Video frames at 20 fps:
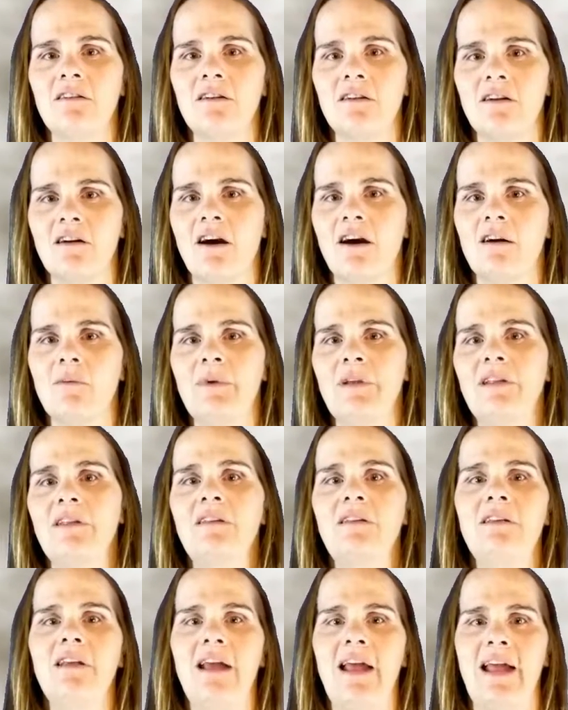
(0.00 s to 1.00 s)
Garmin,
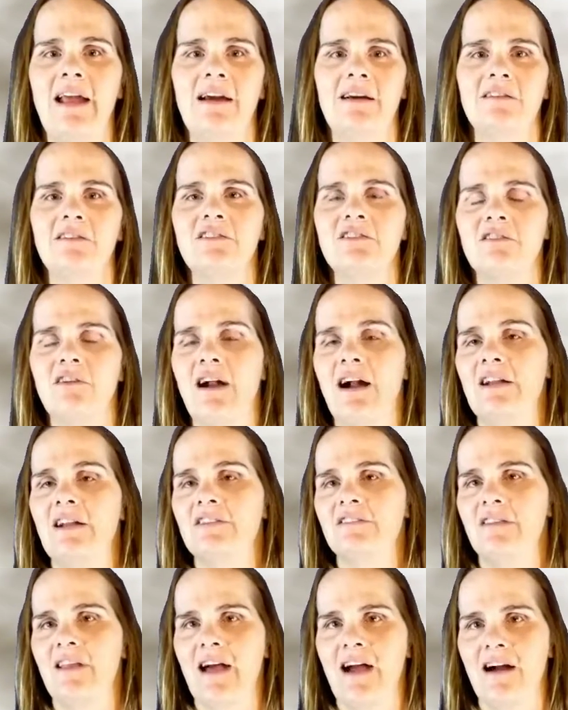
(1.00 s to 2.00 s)
and
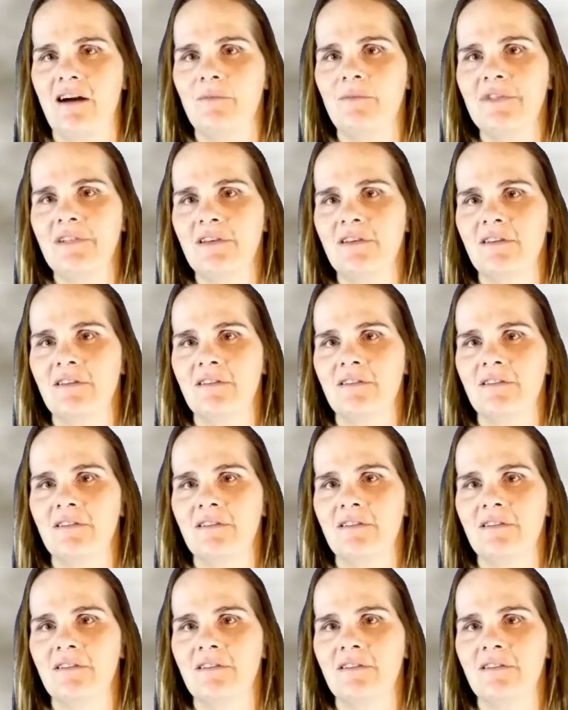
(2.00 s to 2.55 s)
Skratch Labs.